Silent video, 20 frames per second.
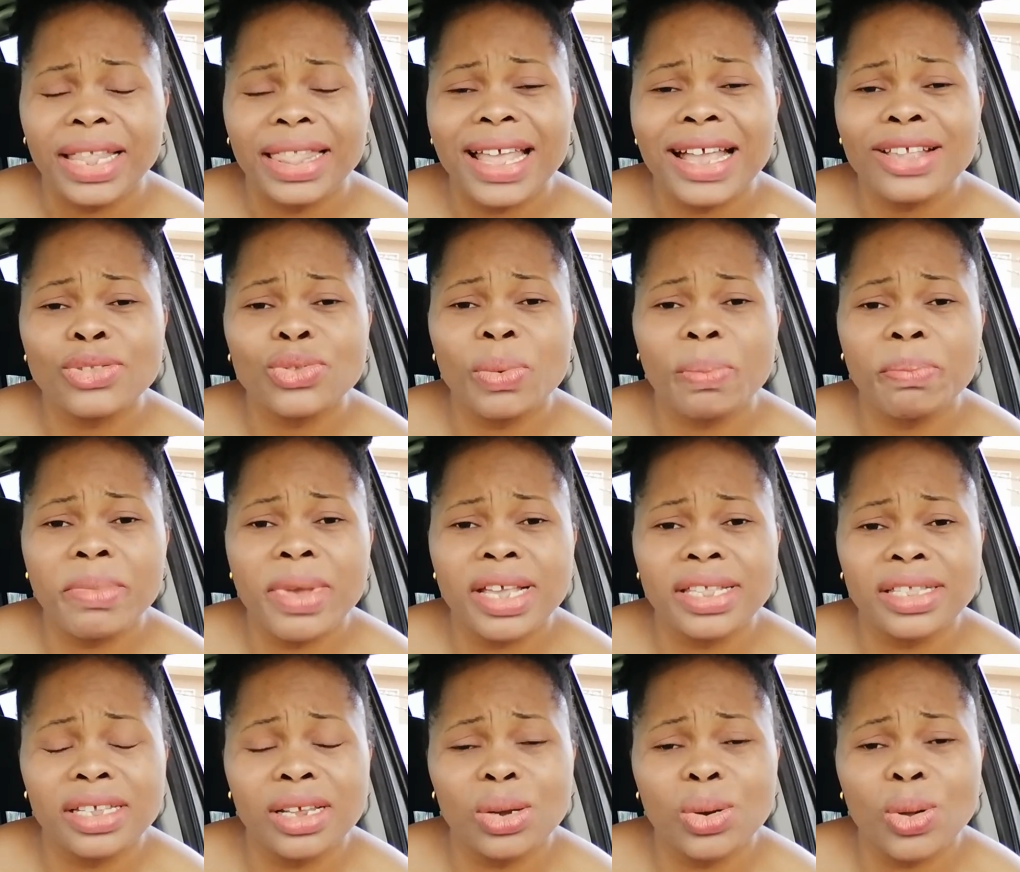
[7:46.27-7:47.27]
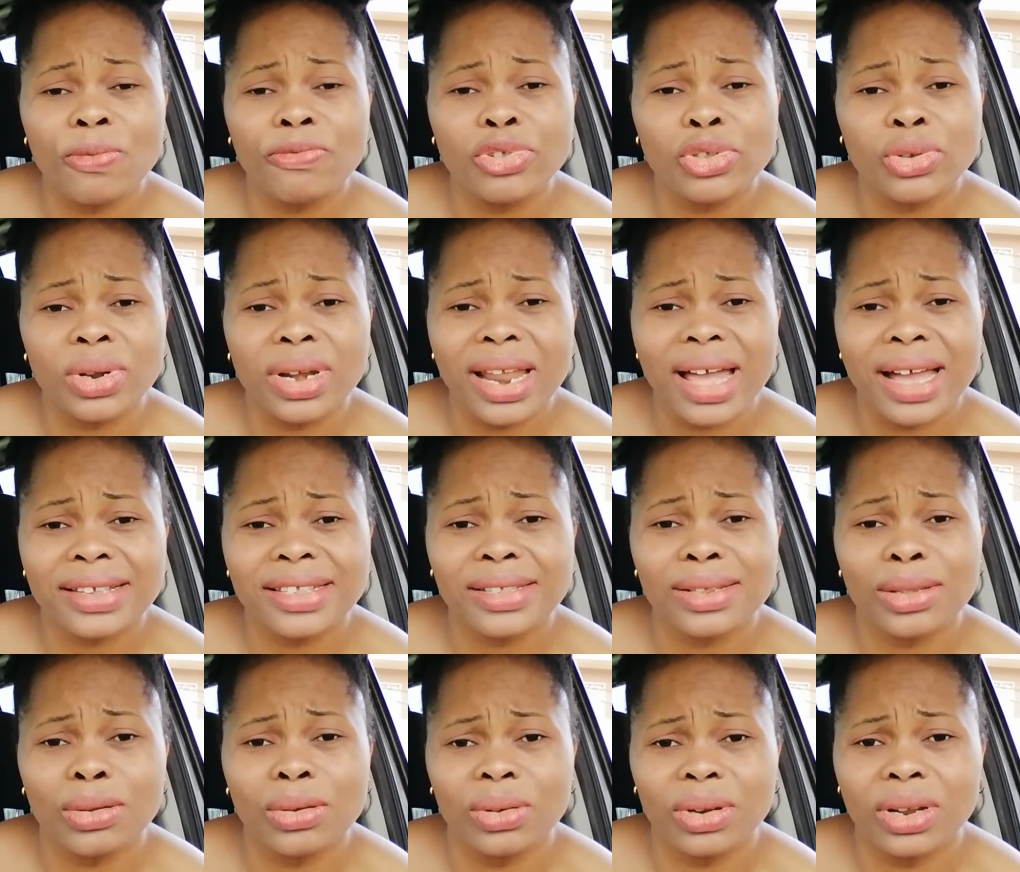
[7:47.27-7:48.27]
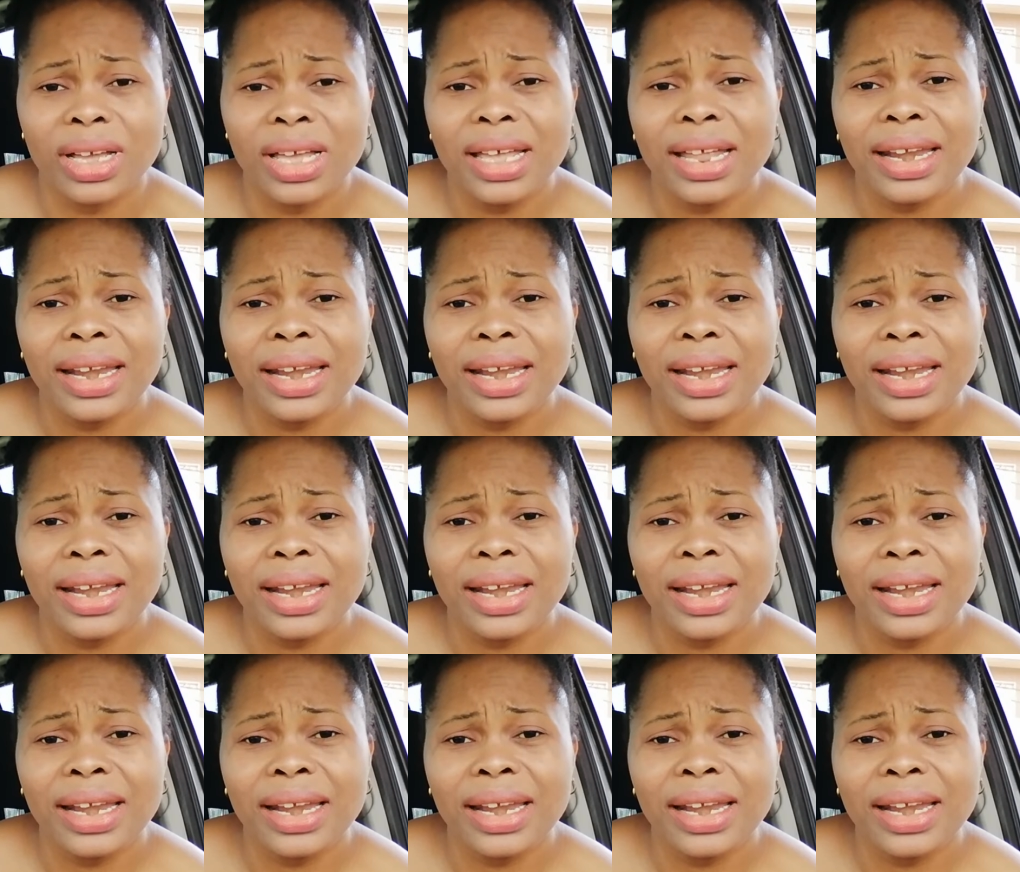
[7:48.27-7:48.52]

That will make the love to last long.